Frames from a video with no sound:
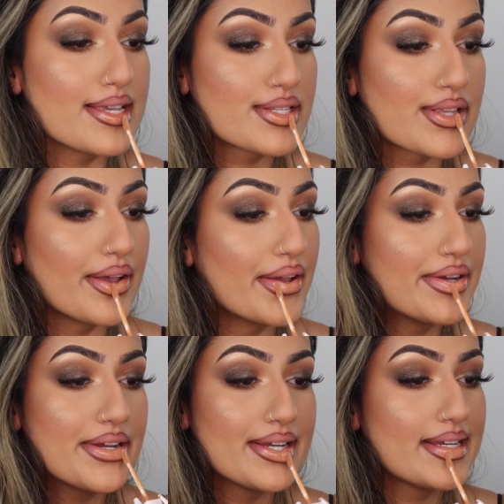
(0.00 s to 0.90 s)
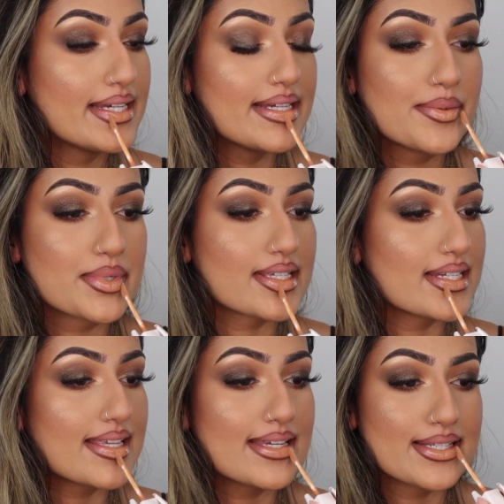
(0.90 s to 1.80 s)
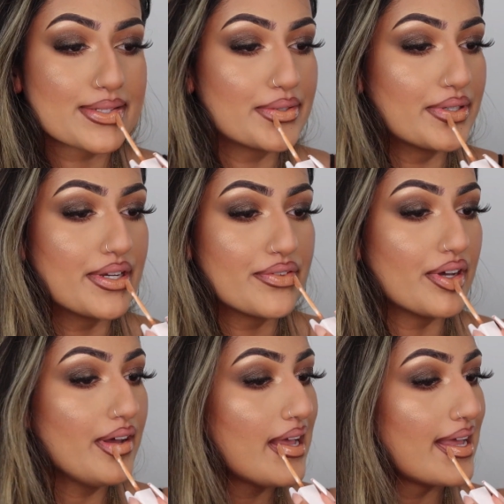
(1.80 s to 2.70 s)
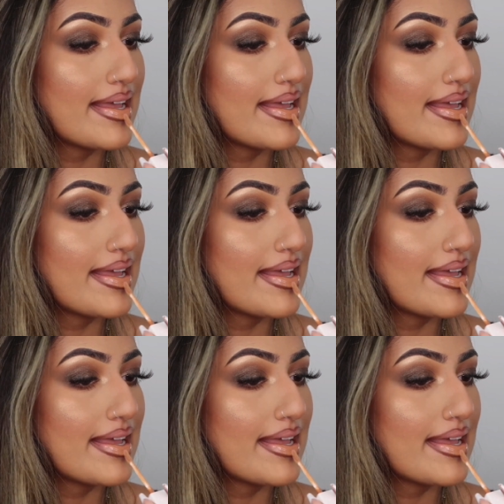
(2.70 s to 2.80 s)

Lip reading: So I'm just going to take this all over.